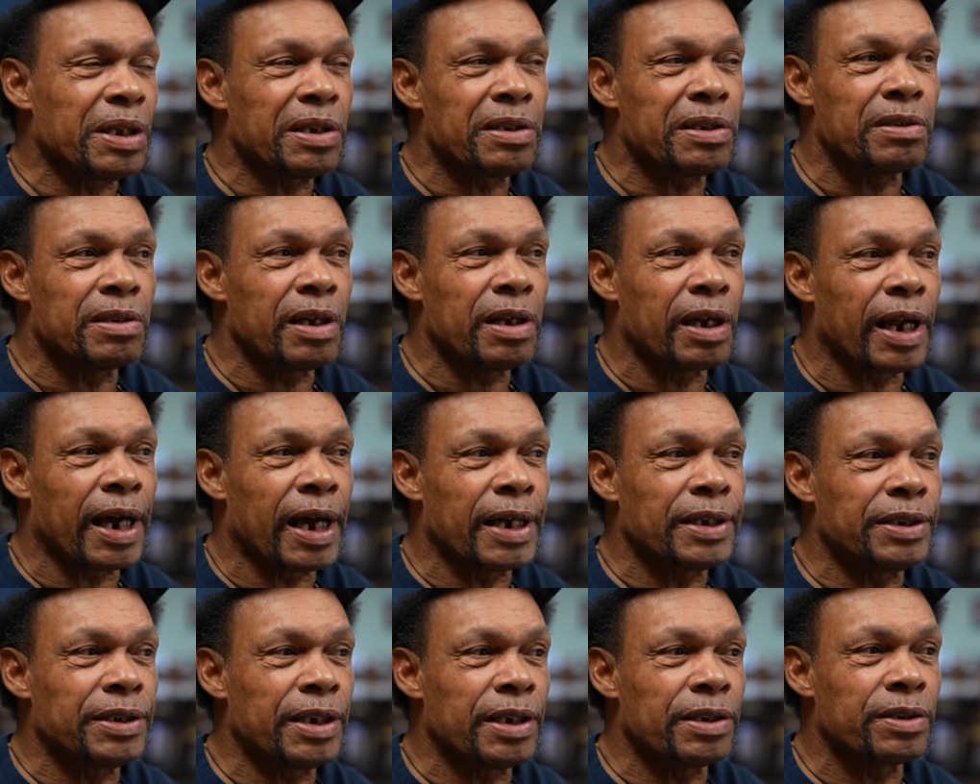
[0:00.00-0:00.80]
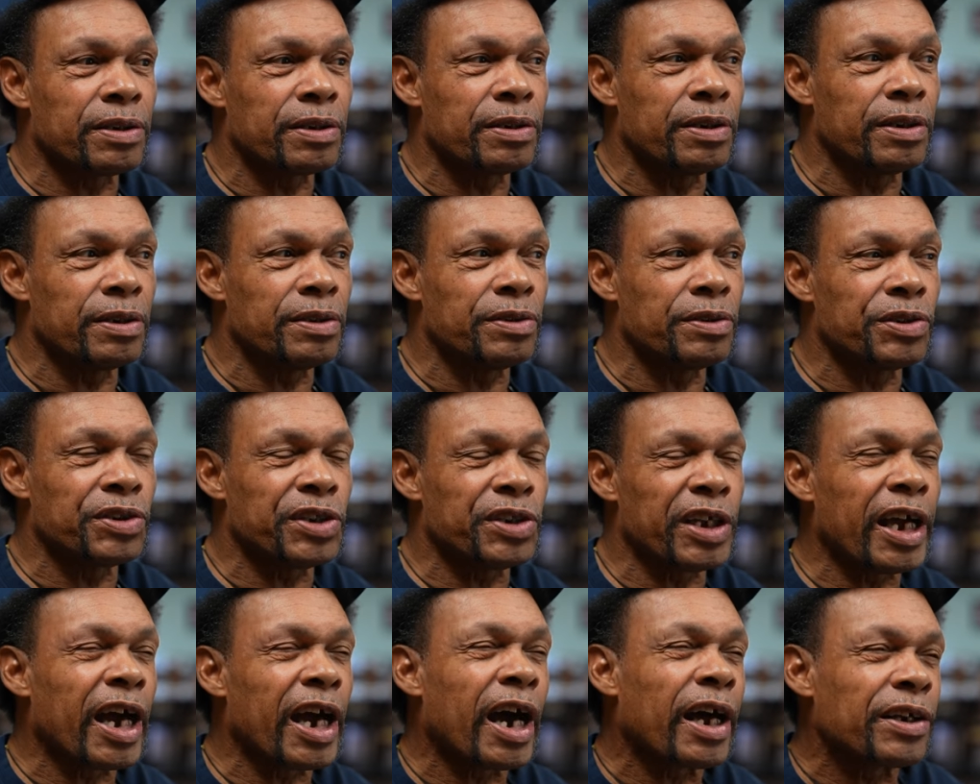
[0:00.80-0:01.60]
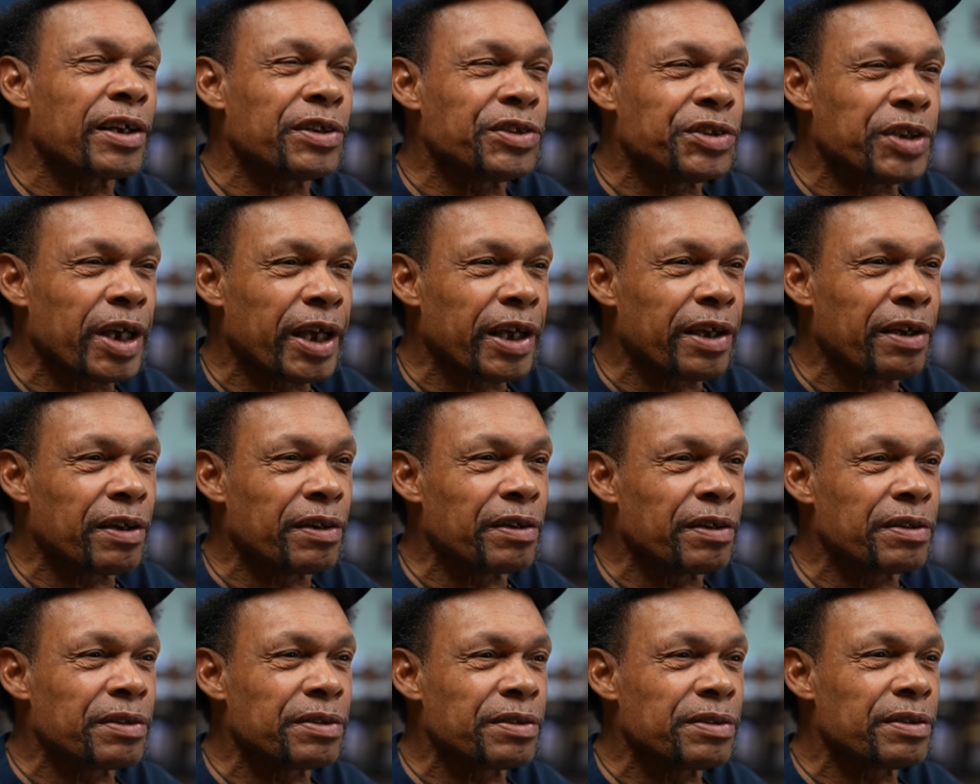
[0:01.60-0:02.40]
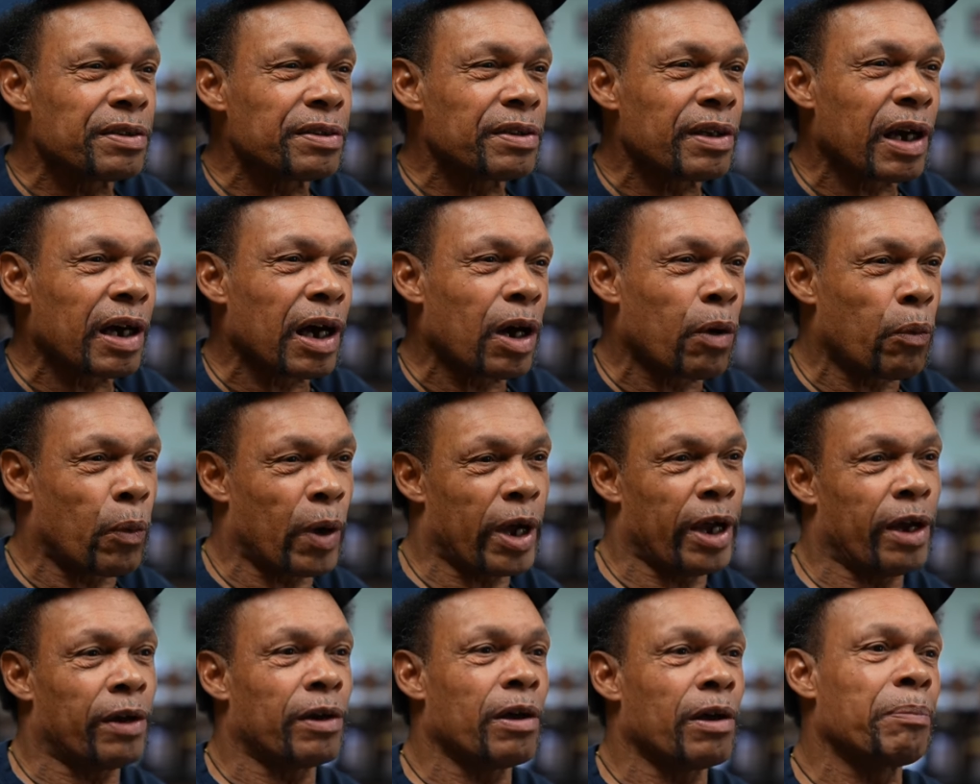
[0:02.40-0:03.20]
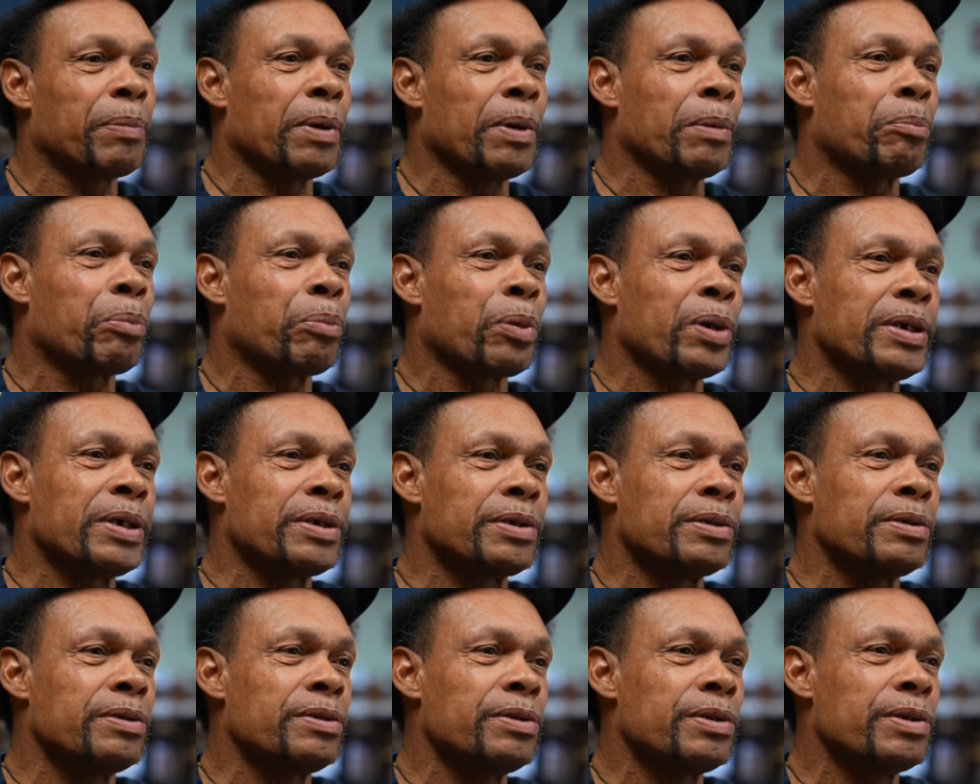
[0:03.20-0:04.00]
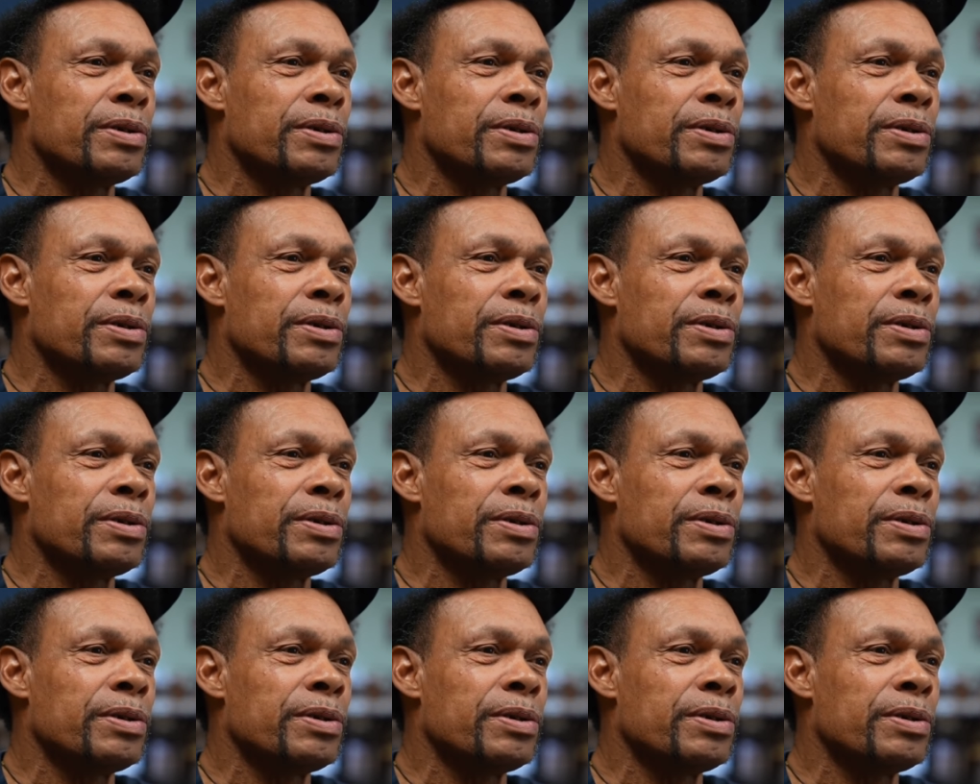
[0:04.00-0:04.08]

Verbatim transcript: that I just couldn't stay out of jails. I wound up in prisons.